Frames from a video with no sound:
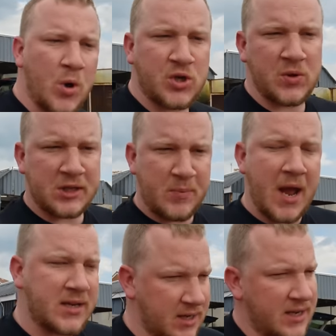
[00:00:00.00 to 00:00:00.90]
what do you
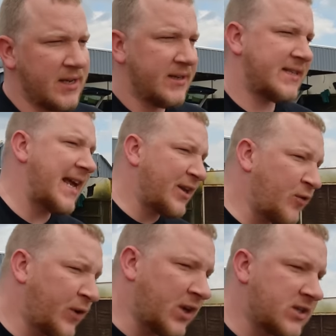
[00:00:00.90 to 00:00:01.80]
expect? Slagging
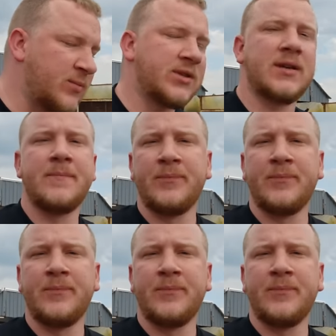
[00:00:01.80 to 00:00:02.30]
off your customers.